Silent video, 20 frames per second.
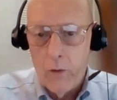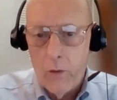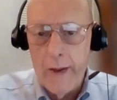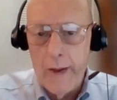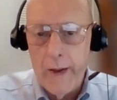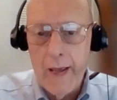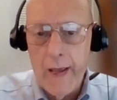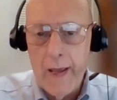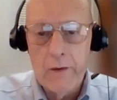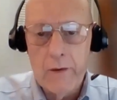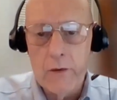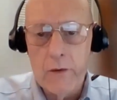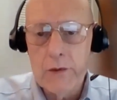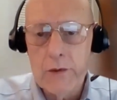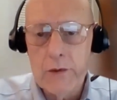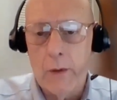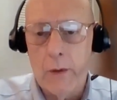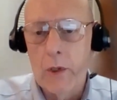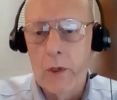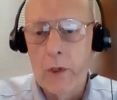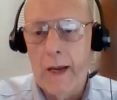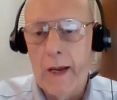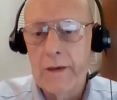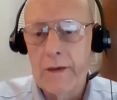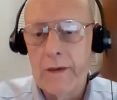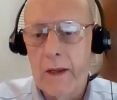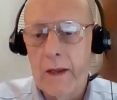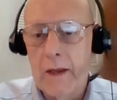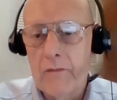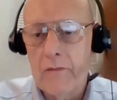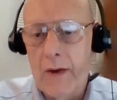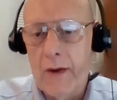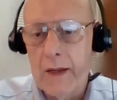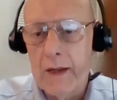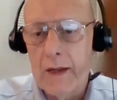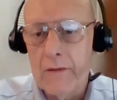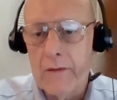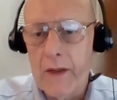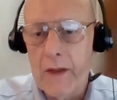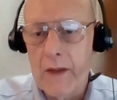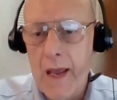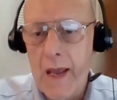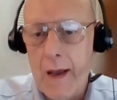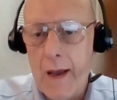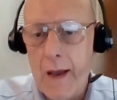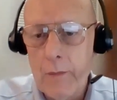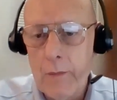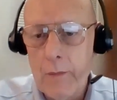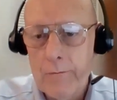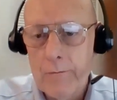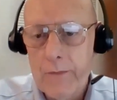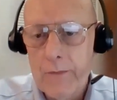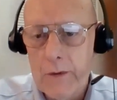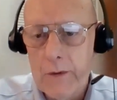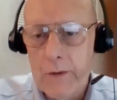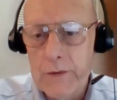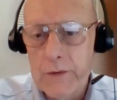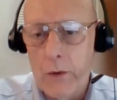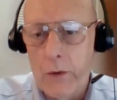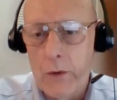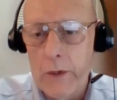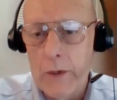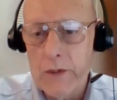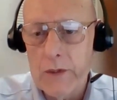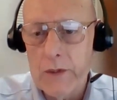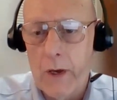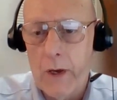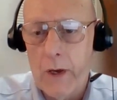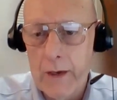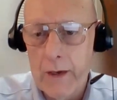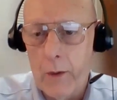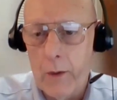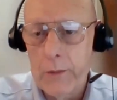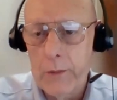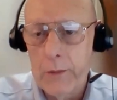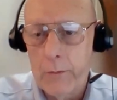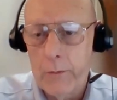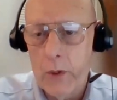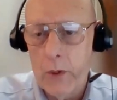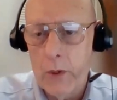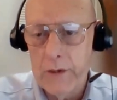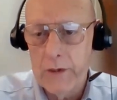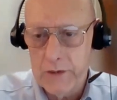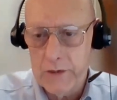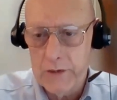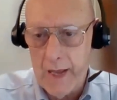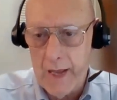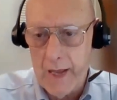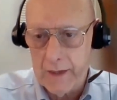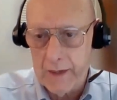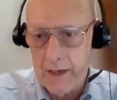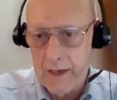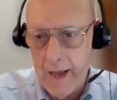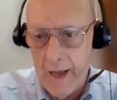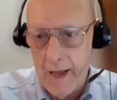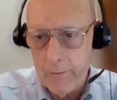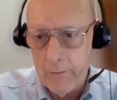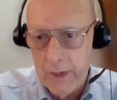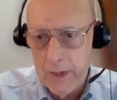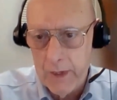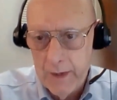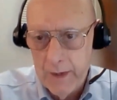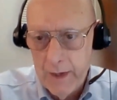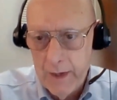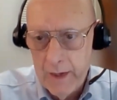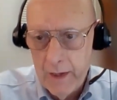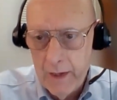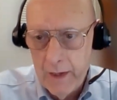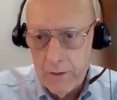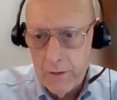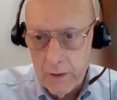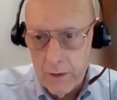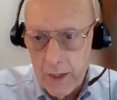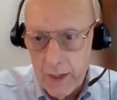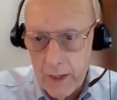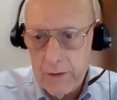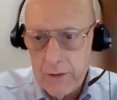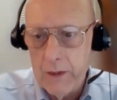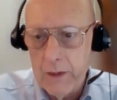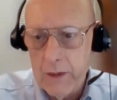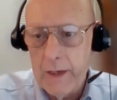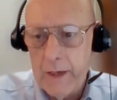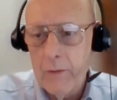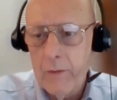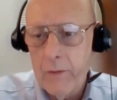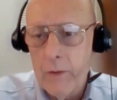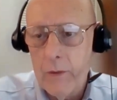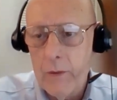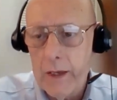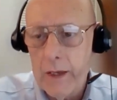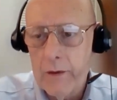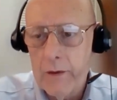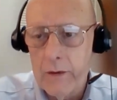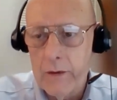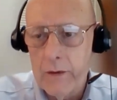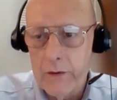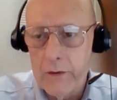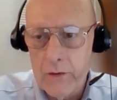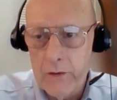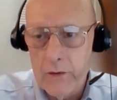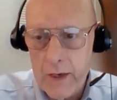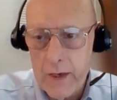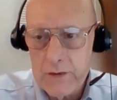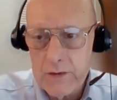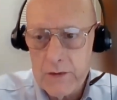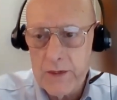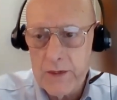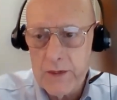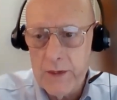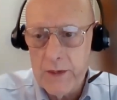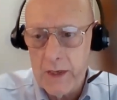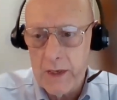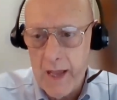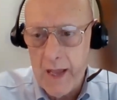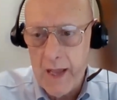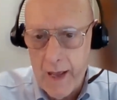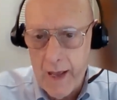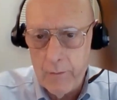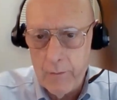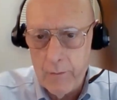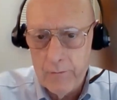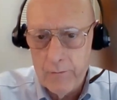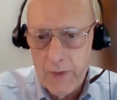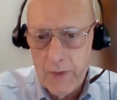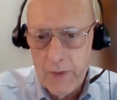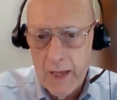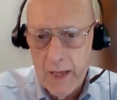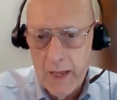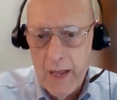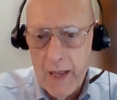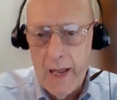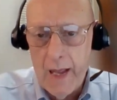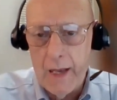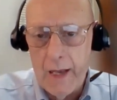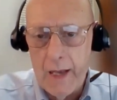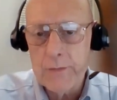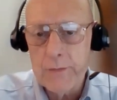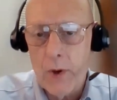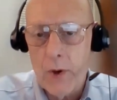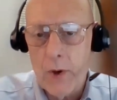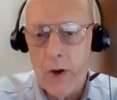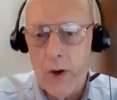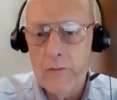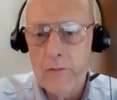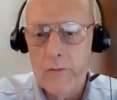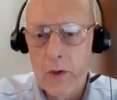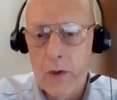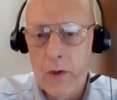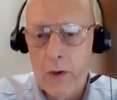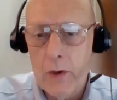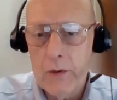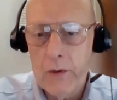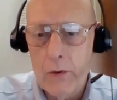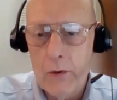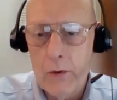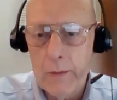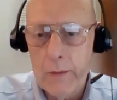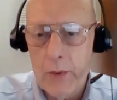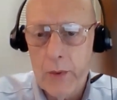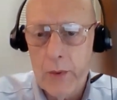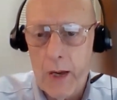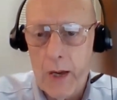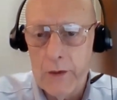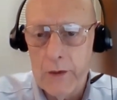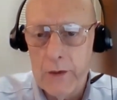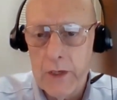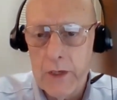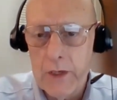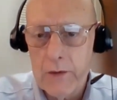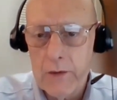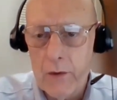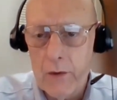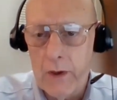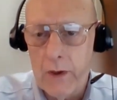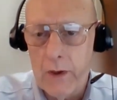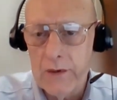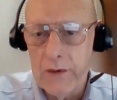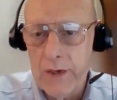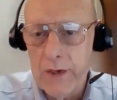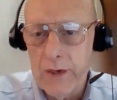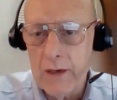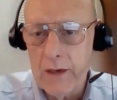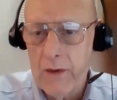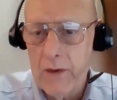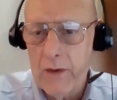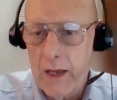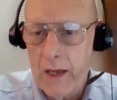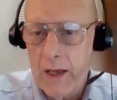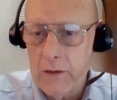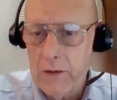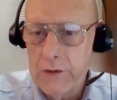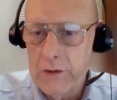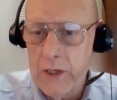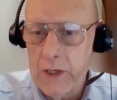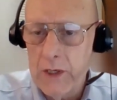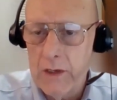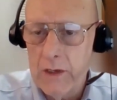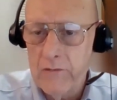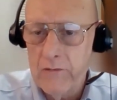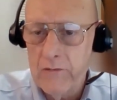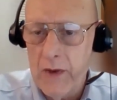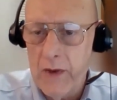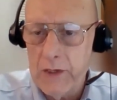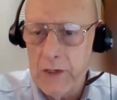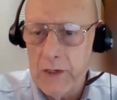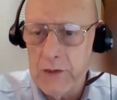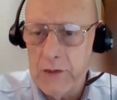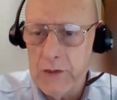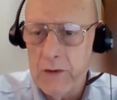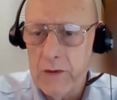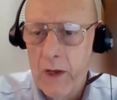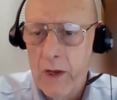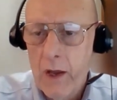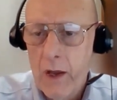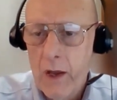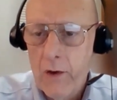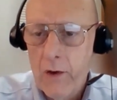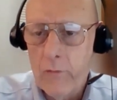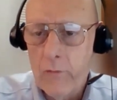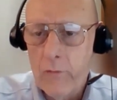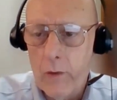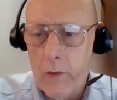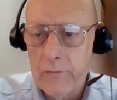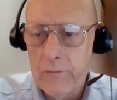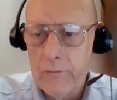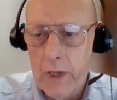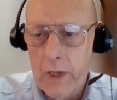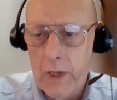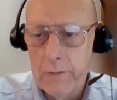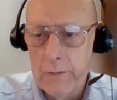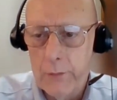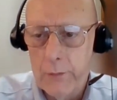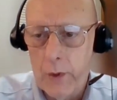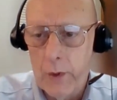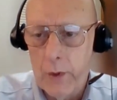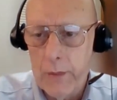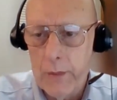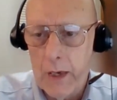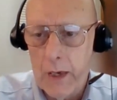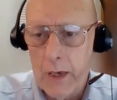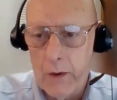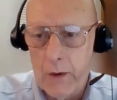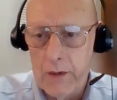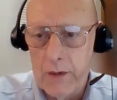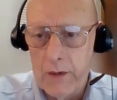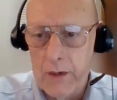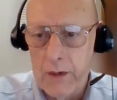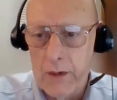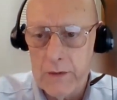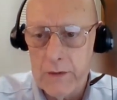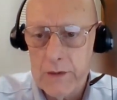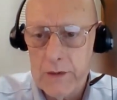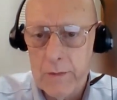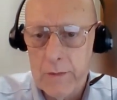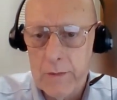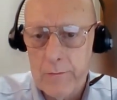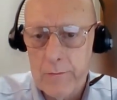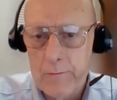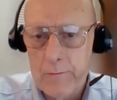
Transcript: We had no trouble identifying the gap, so we sought help to bridge that gap. Luckily, we could address the gap as part of an ongoing project on technology innovation for flood preparedness.